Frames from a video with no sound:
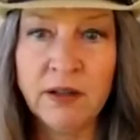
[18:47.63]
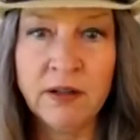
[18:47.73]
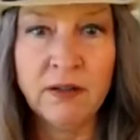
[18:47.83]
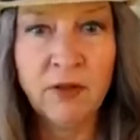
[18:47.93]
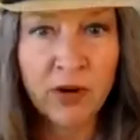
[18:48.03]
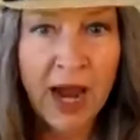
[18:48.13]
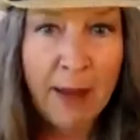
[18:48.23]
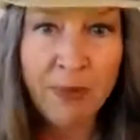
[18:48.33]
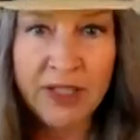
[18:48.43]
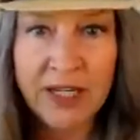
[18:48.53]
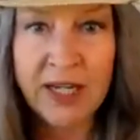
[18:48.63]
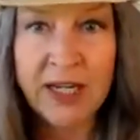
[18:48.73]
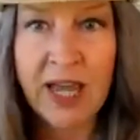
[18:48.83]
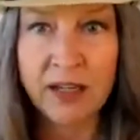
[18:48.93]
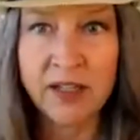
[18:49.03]
grappling
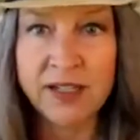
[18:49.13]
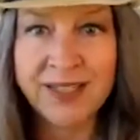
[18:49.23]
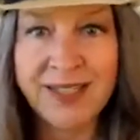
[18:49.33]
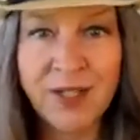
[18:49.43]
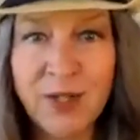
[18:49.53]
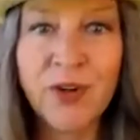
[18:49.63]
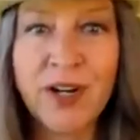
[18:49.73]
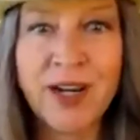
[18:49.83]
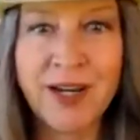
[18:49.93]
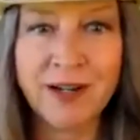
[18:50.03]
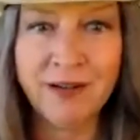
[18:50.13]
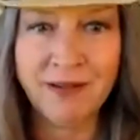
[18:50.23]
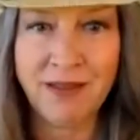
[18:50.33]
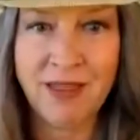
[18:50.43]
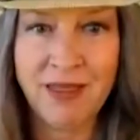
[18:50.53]
and considering
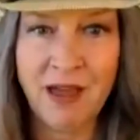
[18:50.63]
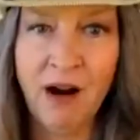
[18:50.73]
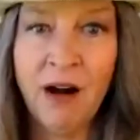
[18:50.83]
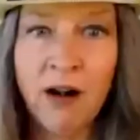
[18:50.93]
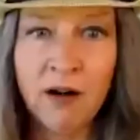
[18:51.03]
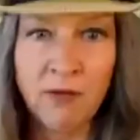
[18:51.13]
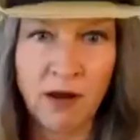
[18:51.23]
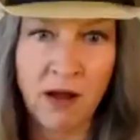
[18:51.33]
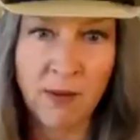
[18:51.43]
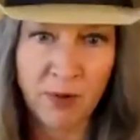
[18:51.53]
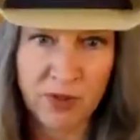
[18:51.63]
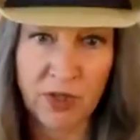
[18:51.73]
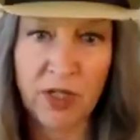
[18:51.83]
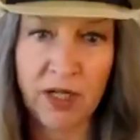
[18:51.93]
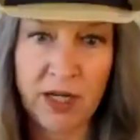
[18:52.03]
our
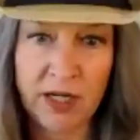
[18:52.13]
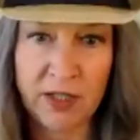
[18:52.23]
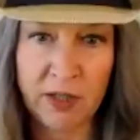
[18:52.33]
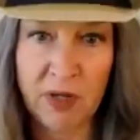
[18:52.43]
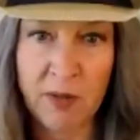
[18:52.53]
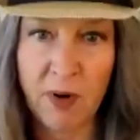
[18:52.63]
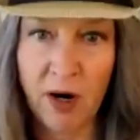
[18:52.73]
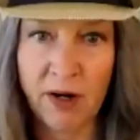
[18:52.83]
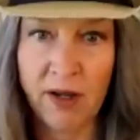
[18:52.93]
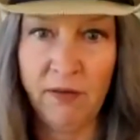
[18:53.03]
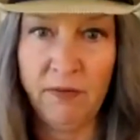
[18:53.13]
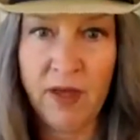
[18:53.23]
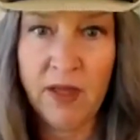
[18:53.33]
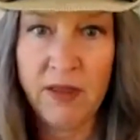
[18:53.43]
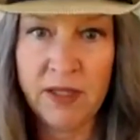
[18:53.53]
opportunity to be part of
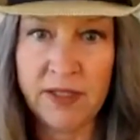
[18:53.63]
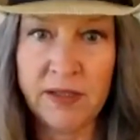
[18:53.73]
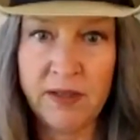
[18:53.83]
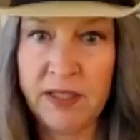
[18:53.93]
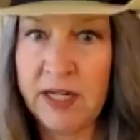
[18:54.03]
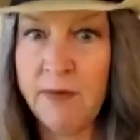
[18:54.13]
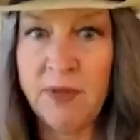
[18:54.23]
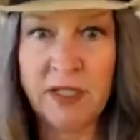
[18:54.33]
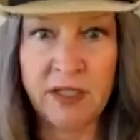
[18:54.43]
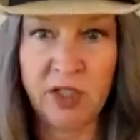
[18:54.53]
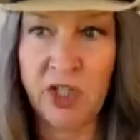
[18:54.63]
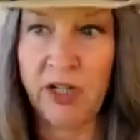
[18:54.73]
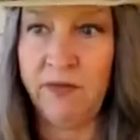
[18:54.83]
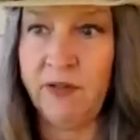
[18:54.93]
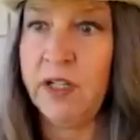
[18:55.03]
this deep
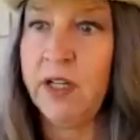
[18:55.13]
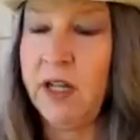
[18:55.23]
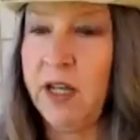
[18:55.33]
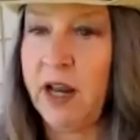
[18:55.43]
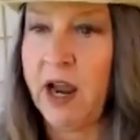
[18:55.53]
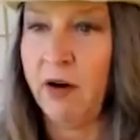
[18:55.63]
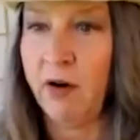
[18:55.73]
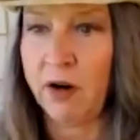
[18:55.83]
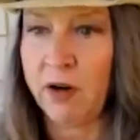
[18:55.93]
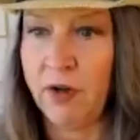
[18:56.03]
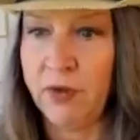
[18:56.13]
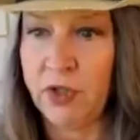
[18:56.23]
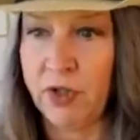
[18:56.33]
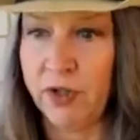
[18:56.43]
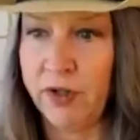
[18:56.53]
shift in how our
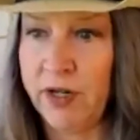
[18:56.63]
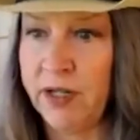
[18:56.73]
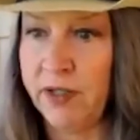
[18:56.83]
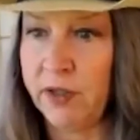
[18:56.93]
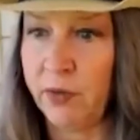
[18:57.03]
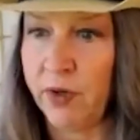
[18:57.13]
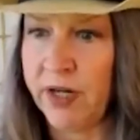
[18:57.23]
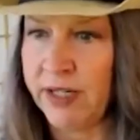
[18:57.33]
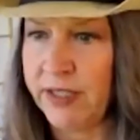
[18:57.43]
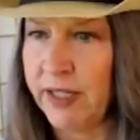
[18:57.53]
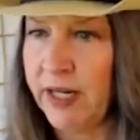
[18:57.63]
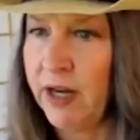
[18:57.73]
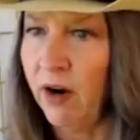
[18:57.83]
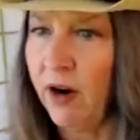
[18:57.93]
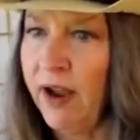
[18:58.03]
culture is oriented. And
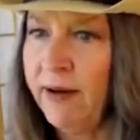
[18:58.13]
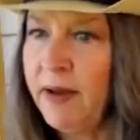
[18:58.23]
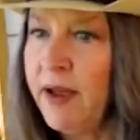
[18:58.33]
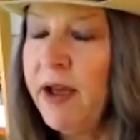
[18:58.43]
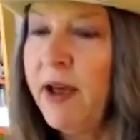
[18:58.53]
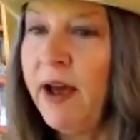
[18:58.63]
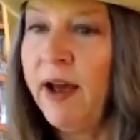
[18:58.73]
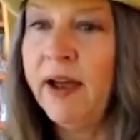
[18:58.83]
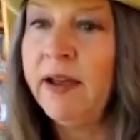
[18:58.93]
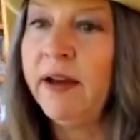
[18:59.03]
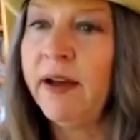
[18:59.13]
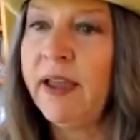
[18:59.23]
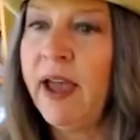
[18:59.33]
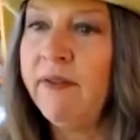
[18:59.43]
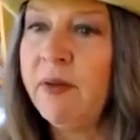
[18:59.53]
I
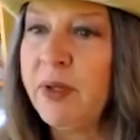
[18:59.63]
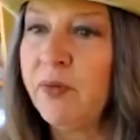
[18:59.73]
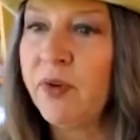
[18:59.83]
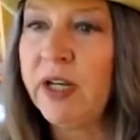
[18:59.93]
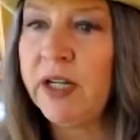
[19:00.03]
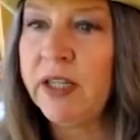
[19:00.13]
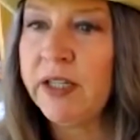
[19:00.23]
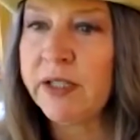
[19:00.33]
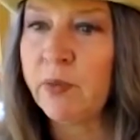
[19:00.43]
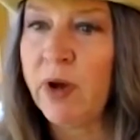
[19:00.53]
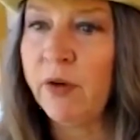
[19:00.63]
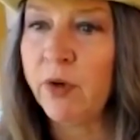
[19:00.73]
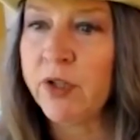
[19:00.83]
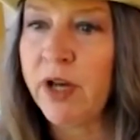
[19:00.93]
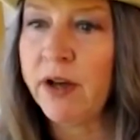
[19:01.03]
haven't been reading this while
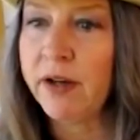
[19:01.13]
we're talking.